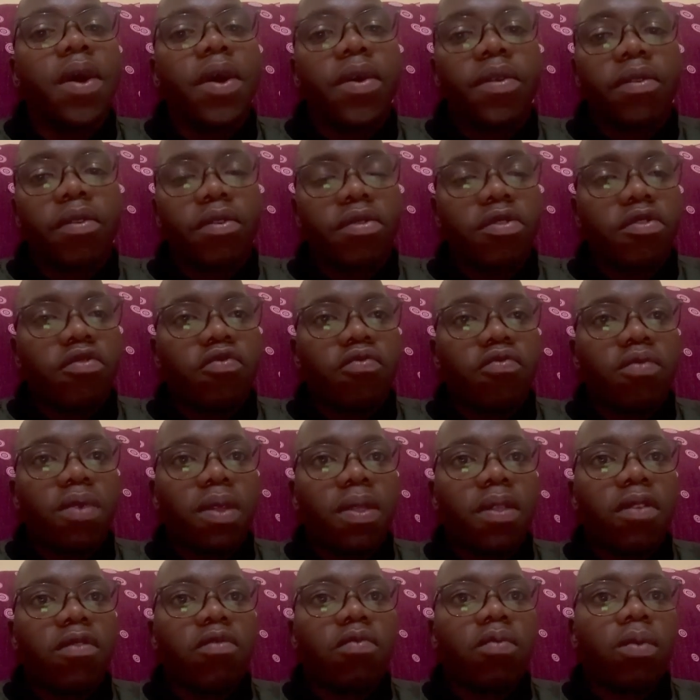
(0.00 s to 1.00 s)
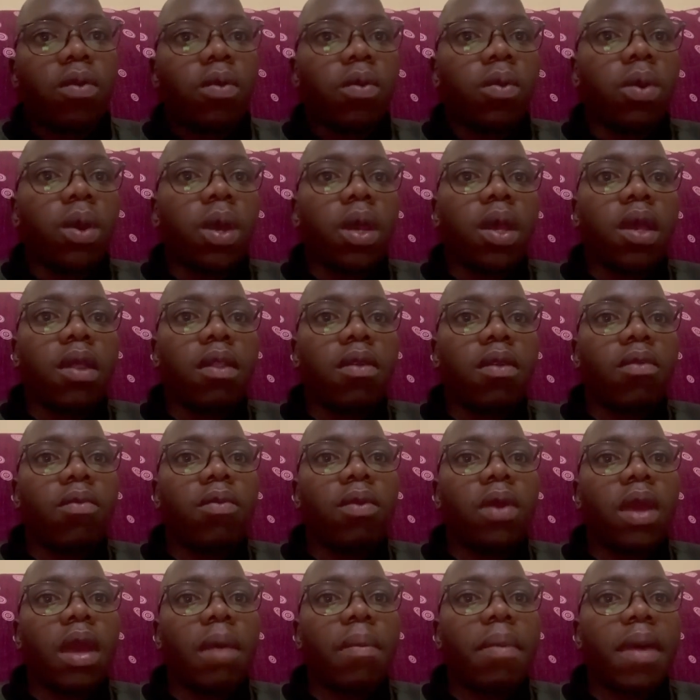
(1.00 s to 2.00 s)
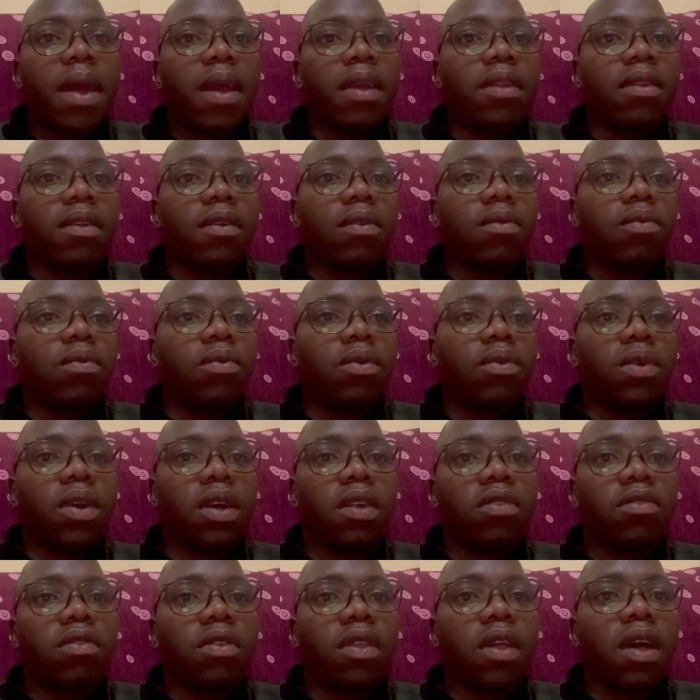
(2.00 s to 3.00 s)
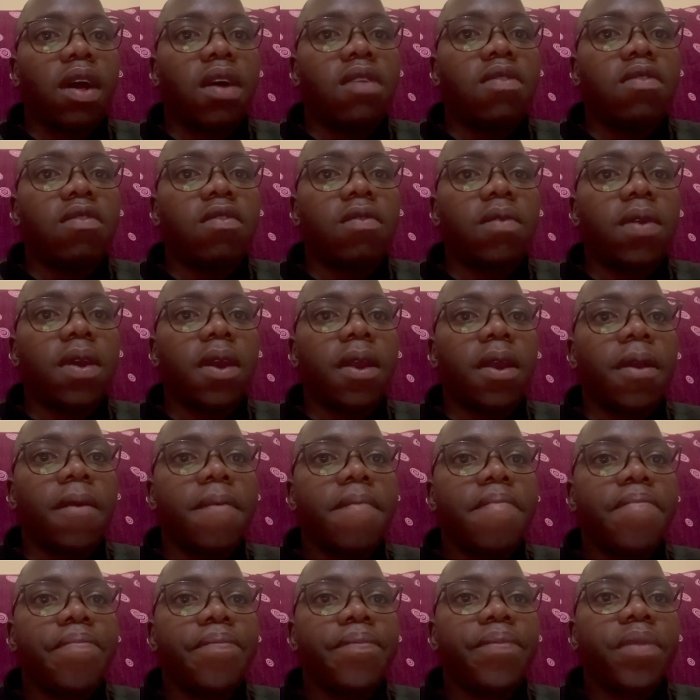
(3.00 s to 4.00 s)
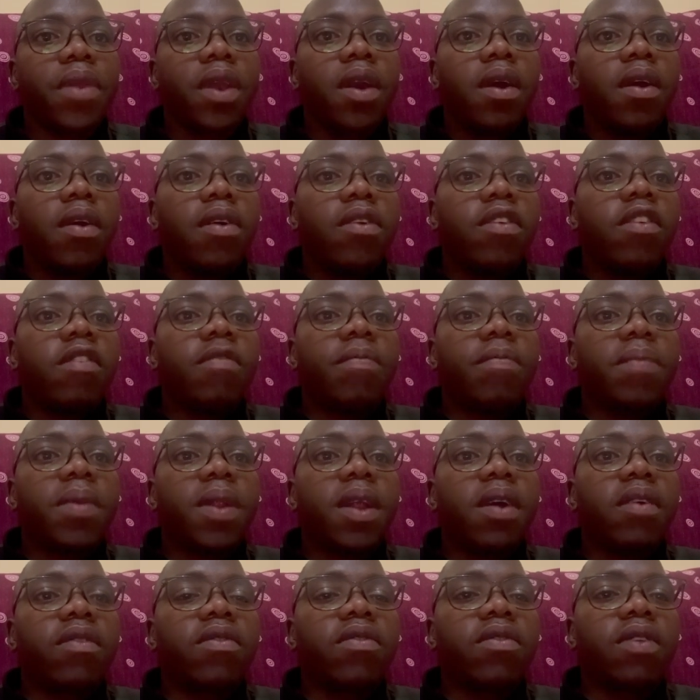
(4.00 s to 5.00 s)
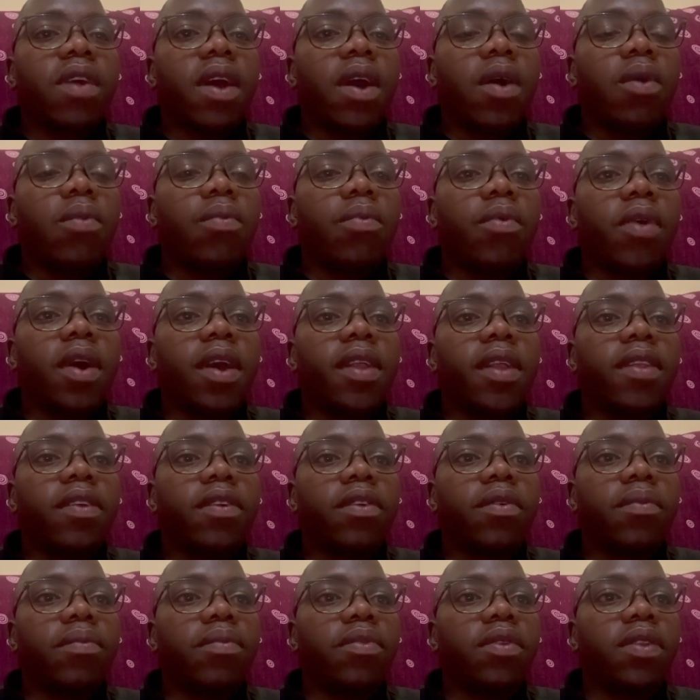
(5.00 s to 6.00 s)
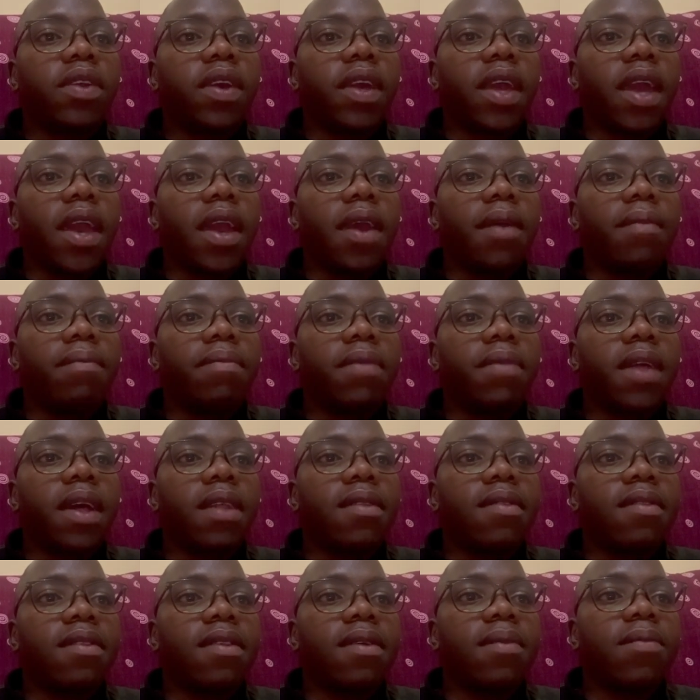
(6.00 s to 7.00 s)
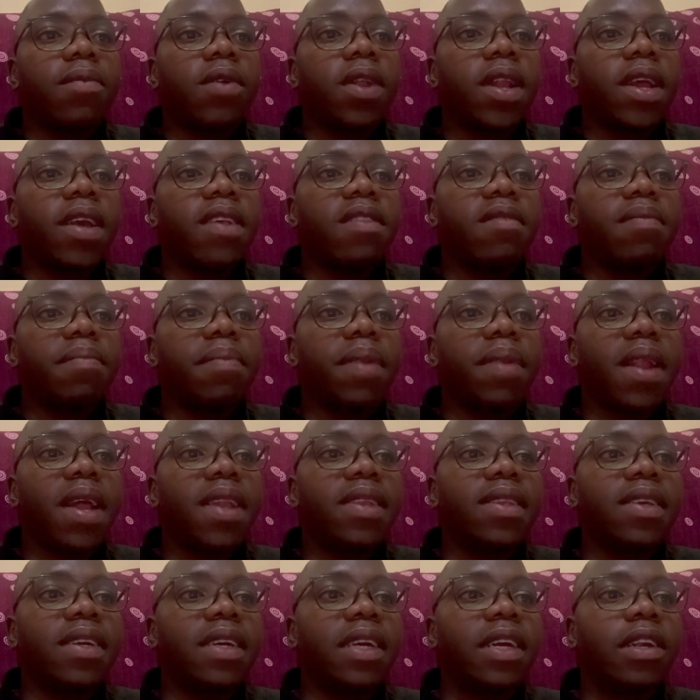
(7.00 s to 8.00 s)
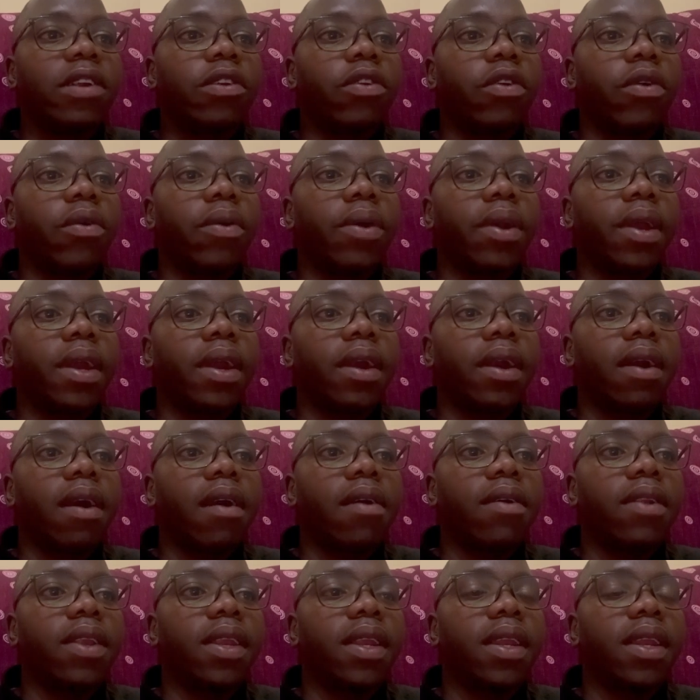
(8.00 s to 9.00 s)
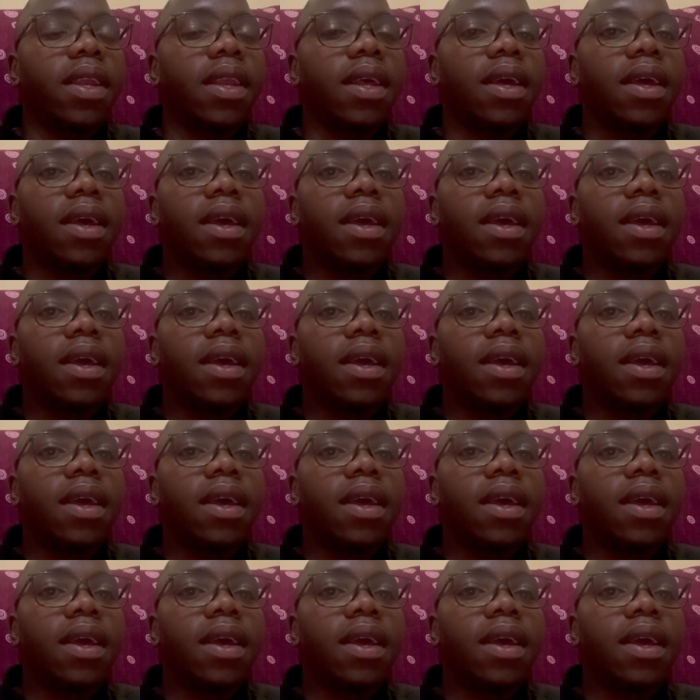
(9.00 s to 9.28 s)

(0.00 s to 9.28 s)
So just read this real quick and then we'll get to the answering. You have been asked to help write a computer game that simulates planting and growing a garden.